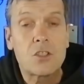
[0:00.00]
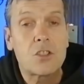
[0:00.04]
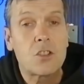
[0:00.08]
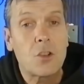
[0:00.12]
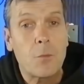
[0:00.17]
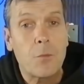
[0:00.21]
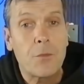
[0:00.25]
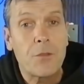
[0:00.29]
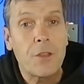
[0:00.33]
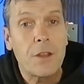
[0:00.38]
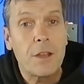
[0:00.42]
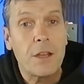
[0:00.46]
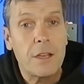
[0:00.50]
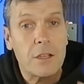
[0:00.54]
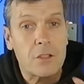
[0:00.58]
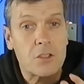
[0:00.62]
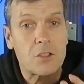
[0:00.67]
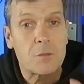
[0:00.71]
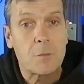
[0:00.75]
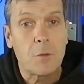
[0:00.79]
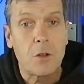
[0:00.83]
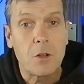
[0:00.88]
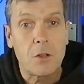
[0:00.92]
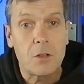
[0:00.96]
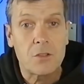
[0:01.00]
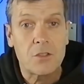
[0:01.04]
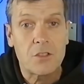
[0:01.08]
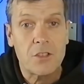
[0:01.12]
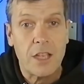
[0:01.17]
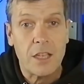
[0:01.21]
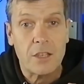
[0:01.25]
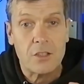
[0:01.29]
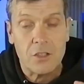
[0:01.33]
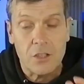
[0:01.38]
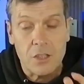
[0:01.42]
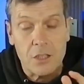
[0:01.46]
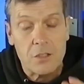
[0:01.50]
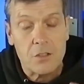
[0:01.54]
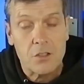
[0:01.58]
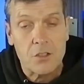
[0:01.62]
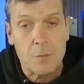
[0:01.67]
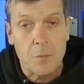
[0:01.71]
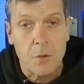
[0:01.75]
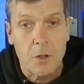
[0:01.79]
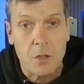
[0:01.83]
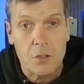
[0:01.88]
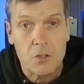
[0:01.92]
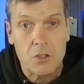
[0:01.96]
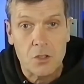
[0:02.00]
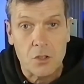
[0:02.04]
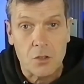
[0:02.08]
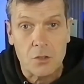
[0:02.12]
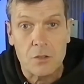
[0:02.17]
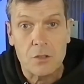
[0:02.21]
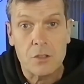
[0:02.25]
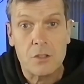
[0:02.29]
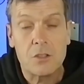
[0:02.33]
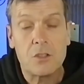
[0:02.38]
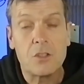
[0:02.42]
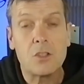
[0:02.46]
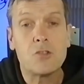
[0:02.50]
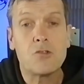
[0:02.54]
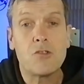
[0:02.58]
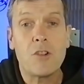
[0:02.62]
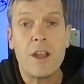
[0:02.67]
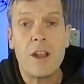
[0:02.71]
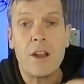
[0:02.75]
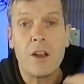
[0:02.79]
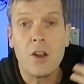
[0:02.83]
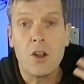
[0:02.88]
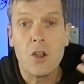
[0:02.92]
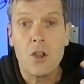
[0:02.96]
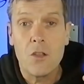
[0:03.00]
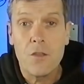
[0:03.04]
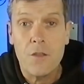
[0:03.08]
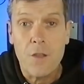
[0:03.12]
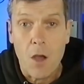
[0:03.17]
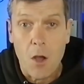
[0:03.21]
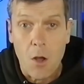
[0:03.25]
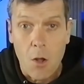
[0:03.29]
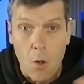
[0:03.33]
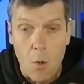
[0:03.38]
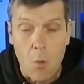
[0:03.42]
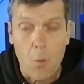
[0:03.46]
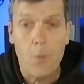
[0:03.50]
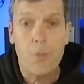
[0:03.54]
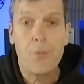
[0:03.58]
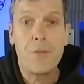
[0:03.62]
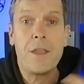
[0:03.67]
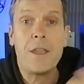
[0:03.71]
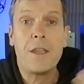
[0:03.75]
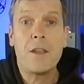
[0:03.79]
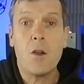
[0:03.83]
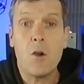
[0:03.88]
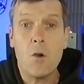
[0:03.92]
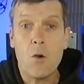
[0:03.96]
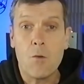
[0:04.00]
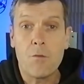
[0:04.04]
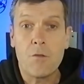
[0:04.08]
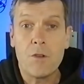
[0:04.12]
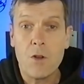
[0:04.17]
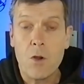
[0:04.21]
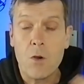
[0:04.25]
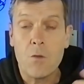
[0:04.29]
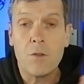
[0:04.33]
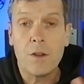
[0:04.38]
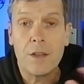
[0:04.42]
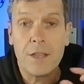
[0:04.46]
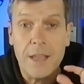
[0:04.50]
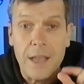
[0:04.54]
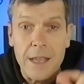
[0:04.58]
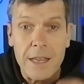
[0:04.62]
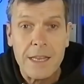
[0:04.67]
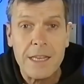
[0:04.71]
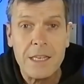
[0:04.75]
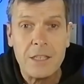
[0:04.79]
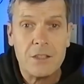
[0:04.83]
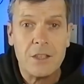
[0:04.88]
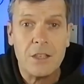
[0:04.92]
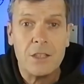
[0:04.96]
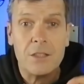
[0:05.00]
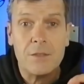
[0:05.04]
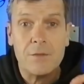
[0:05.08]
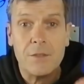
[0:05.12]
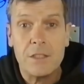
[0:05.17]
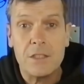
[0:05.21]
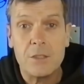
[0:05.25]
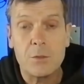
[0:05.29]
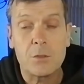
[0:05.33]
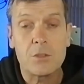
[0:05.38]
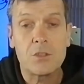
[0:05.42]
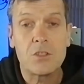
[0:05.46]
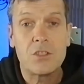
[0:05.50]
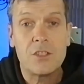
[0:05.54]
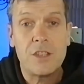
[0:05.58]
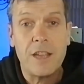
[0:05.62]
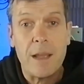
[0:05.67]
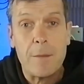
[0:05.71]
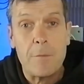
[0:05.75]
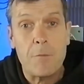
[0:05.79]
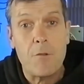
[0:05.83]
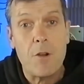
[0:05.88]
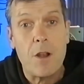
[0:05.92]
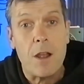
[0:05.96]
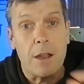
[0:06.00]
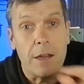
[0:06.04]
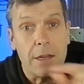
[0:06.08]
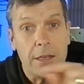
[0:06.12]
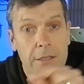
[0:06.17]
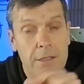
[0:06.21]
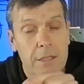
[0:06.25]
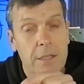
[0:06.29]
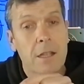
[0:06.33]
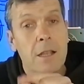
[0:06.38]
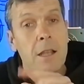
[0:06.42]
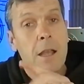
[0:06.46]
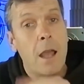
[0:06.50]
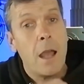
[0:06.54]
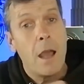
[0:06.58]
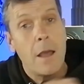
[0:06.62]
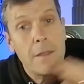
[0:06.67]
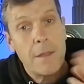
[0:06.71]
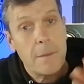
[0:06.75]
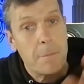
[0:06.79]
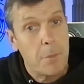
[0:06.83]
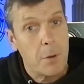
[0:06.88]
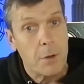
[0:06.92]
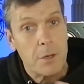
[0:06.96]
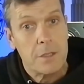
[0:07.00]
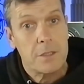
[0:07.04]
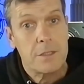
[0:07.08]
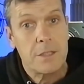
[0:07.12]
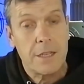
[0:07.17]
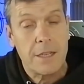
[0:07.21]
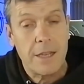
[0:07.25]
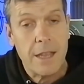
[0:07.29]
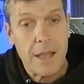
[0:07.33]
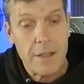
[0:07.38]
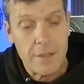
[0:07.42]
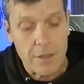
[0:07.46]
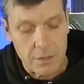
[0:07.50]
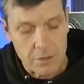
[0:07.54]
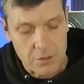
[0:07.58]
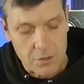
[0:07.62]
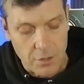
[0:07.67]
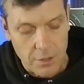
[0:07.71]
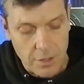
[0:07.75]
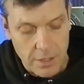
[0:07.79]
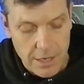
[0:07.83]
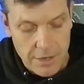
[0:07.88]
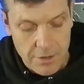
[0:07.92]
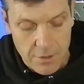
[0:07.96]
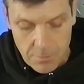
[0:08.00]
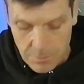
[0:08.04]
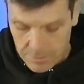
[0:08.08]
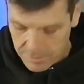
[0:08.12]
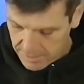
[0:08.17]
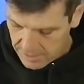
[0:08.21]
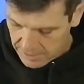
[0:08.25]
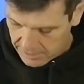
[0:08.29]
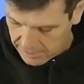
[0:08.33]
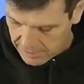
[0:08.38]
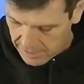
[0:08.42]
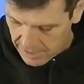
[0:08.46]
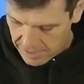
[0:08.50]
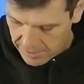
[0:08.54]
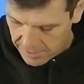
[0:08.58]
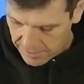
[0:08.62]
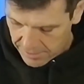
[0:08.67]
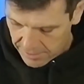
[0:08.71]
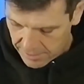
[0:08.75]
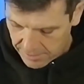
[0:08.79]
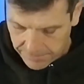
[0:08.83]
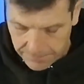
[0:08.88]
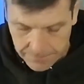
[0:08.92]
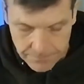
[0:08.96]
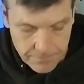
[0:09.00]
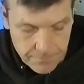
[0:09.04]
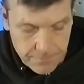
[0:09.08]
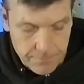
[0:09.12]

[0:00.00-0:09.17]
something in a small section and small chunk to try and learn the whole thing over and over. Get each individual step right and then put it together. So you'll end up with this kind of thing.